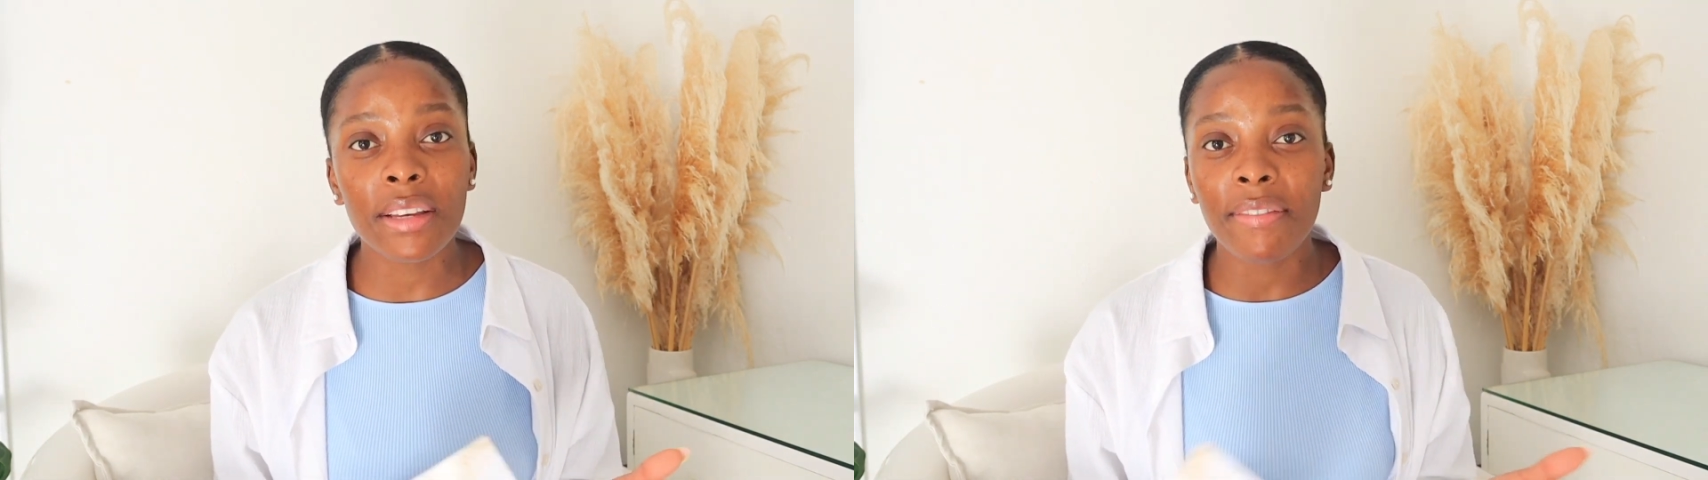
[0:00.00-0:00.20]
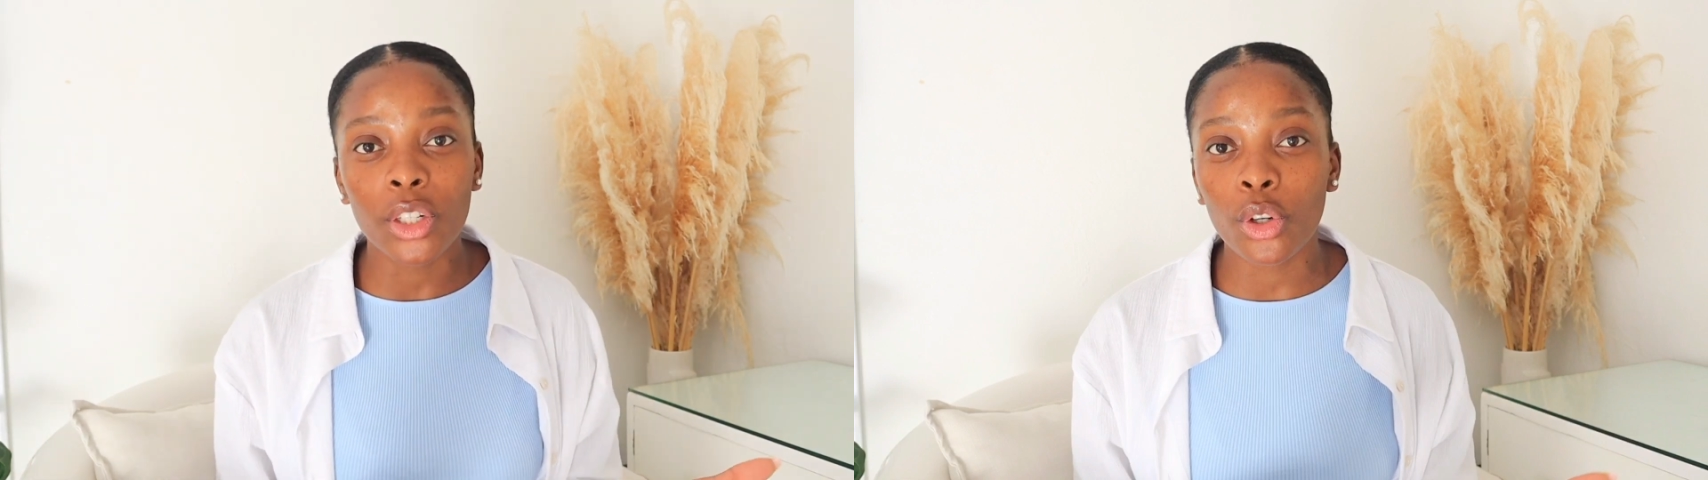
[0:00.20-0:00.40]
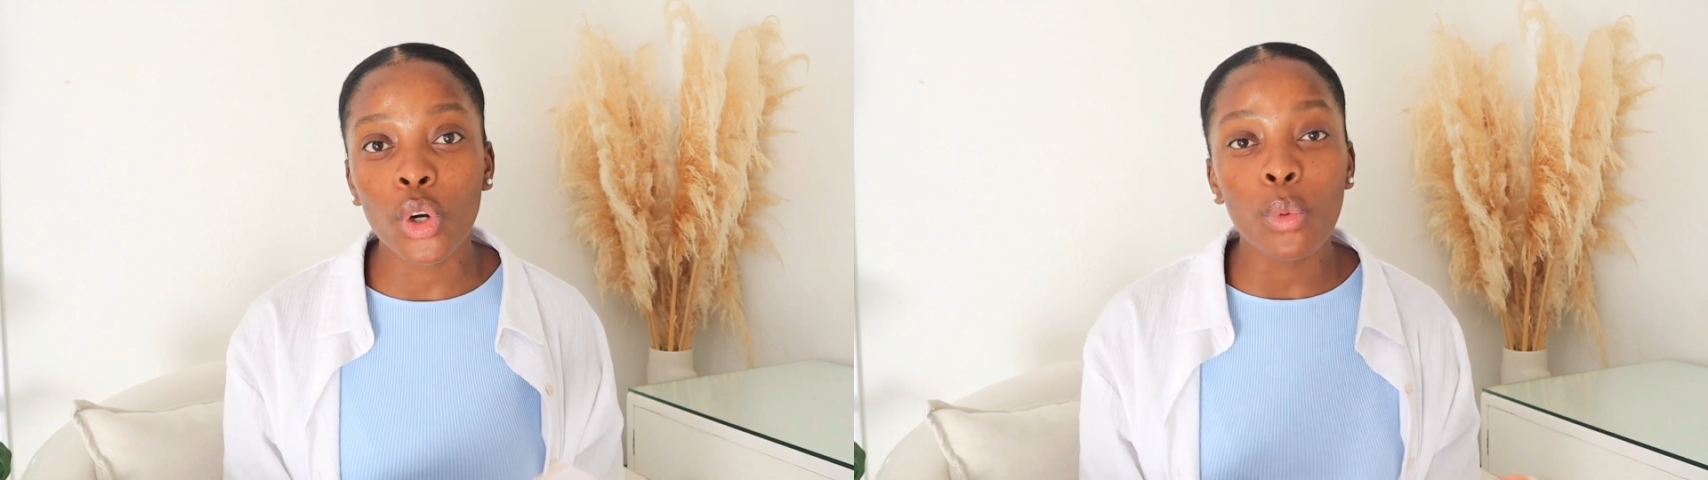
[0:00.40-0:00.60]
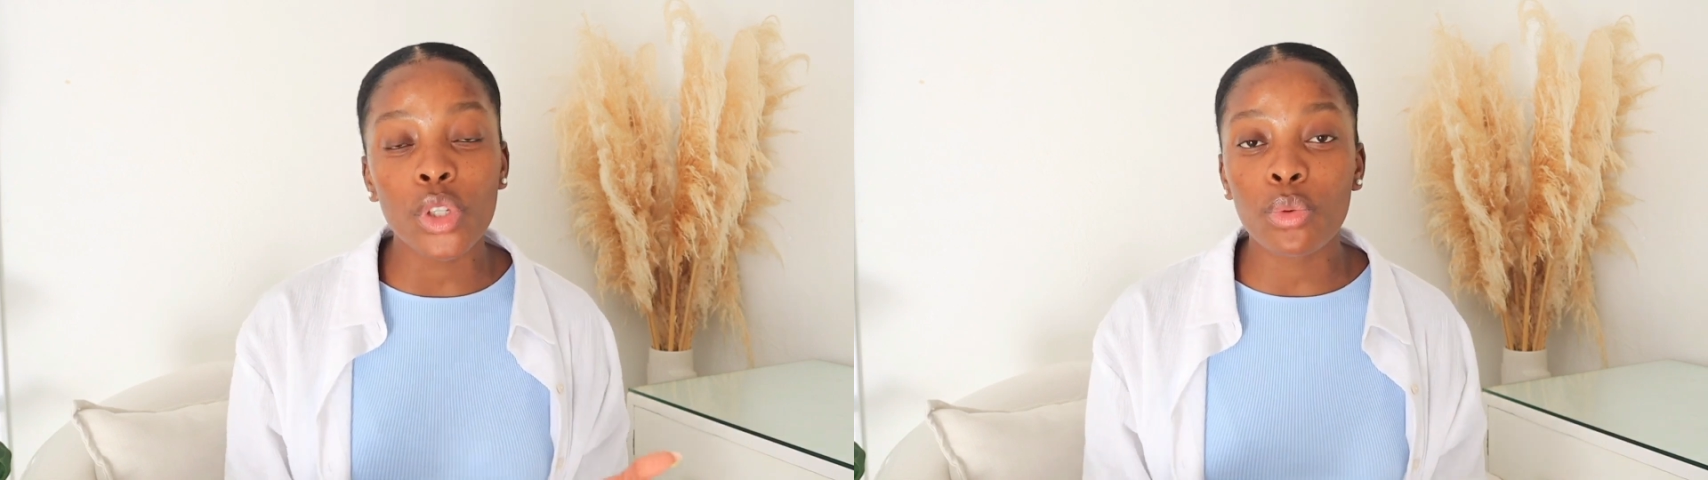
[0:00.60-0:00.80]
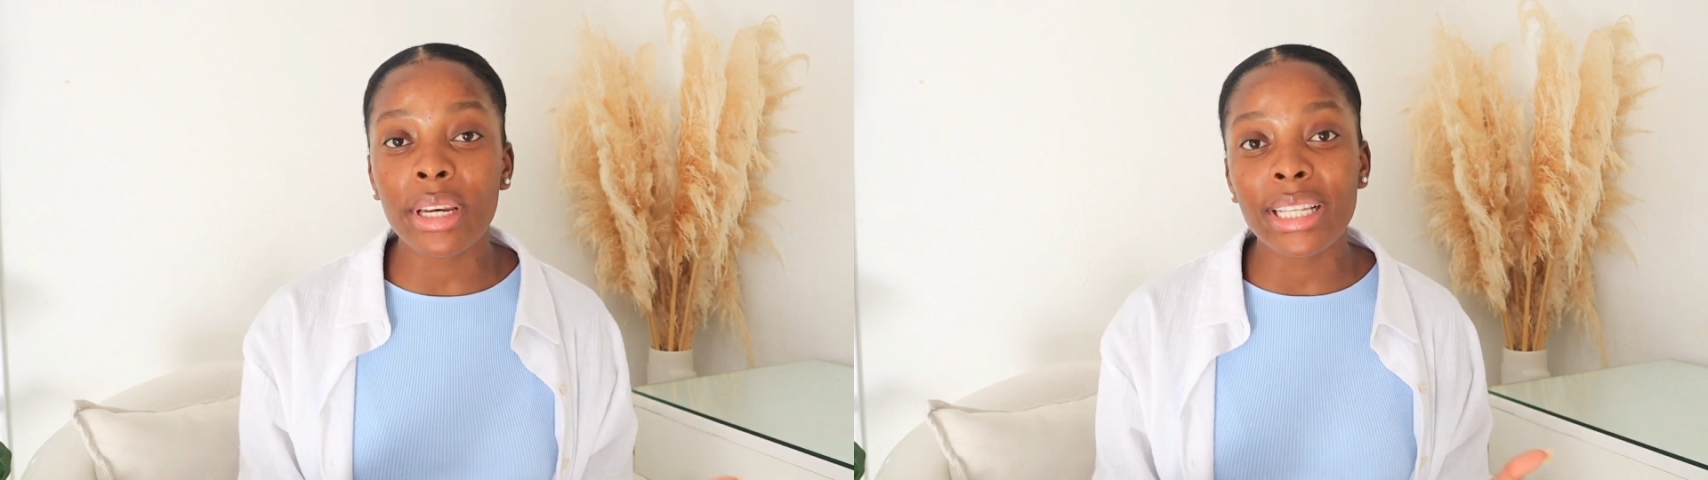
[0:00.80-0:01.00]
if I don't know
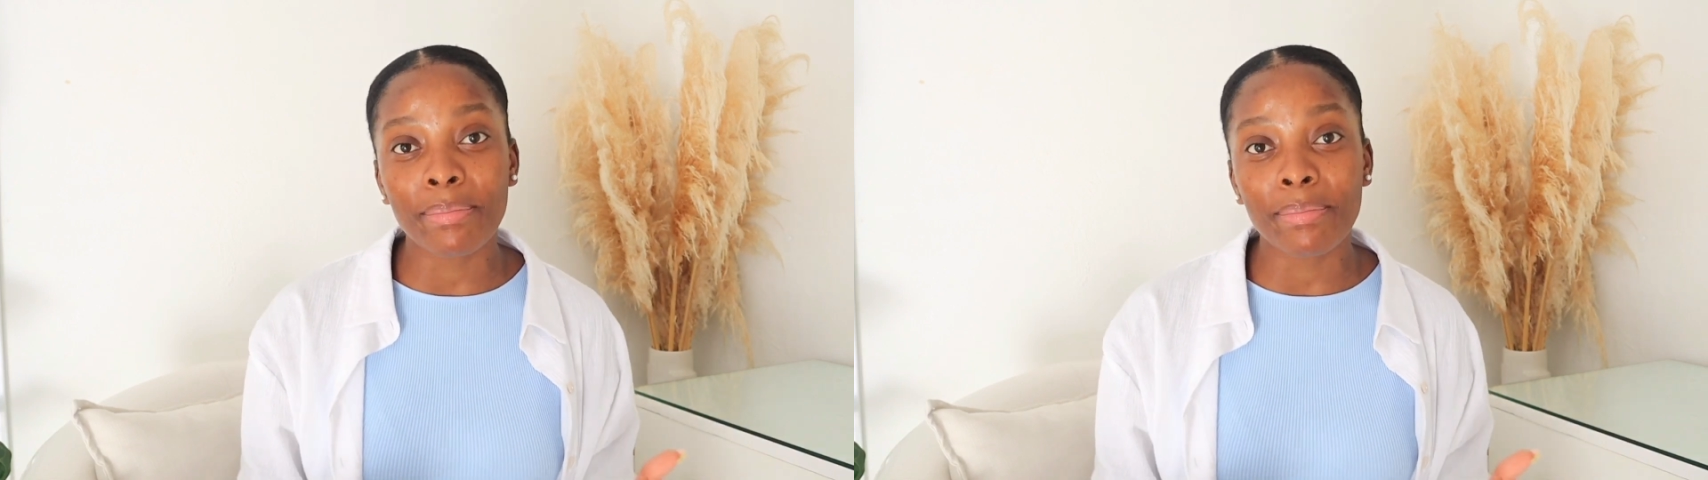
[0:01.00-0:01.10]
which one is